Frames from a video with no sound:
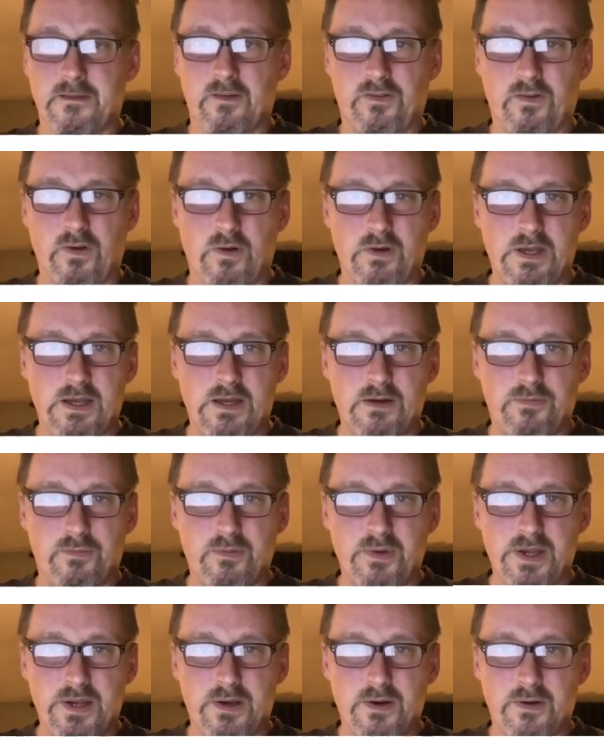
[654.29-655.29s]
So if
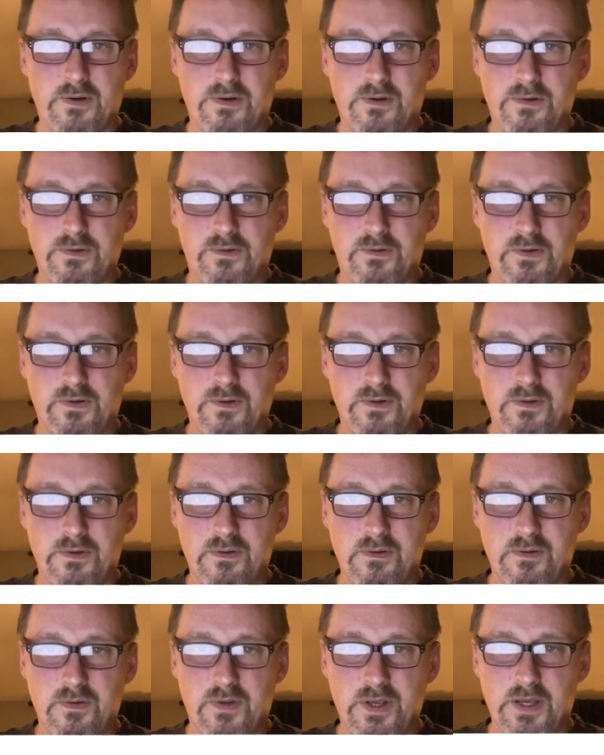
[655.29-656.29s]
we go
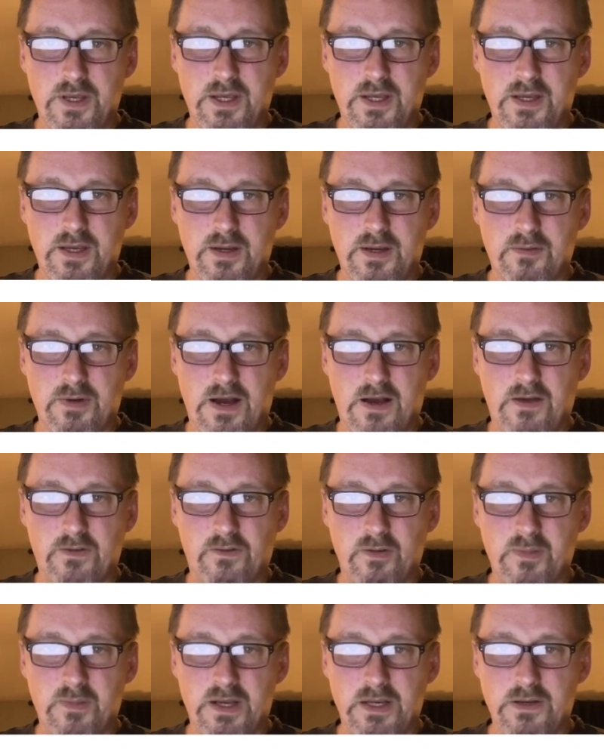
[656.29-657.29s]
to the
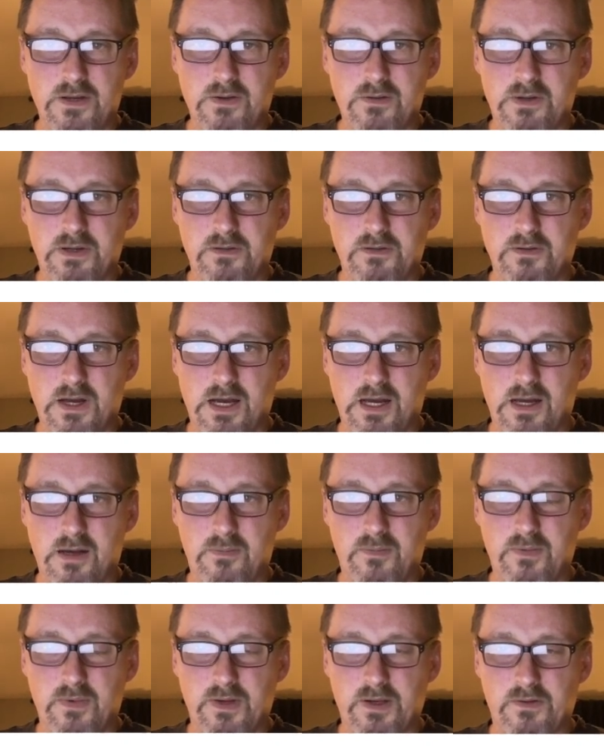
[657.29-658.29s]
raster menu and
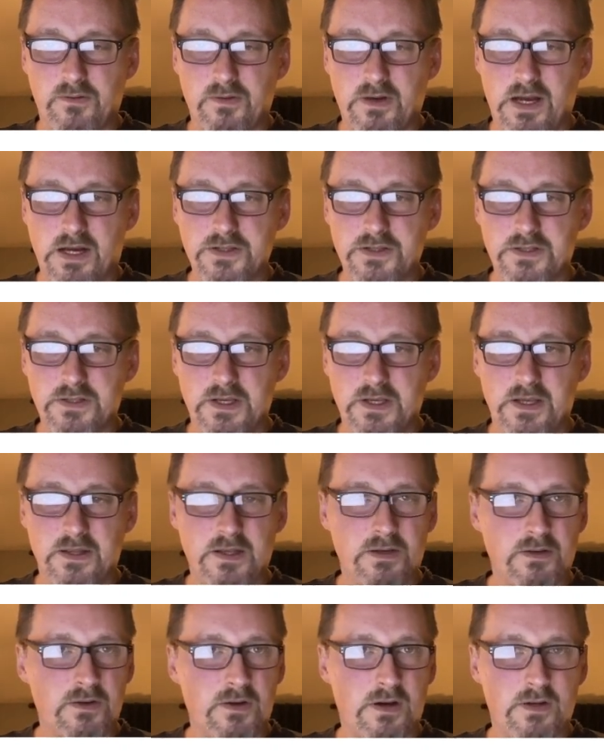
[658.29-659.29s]
grab extraction and
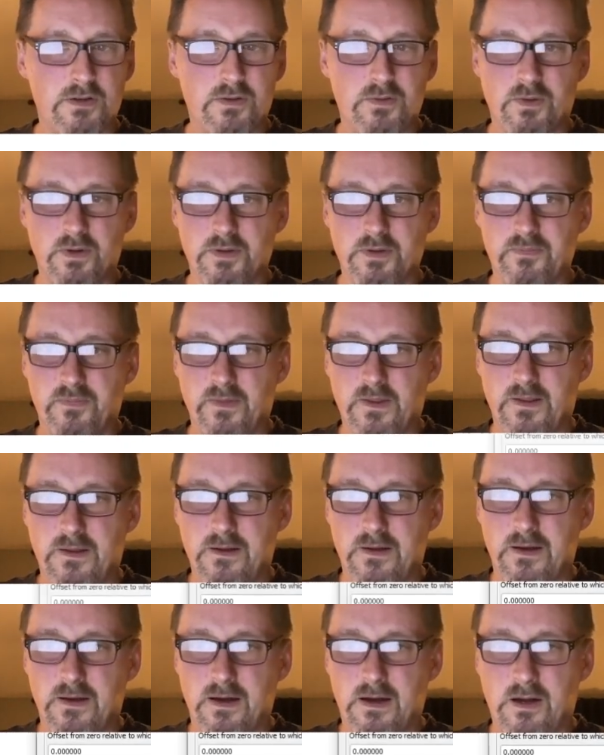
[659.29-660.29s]
then contour,
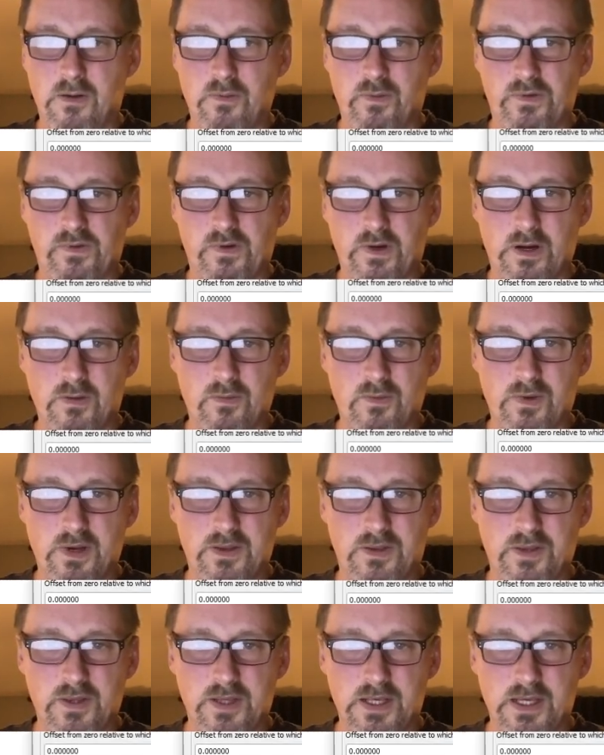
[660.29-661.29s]
we'll start with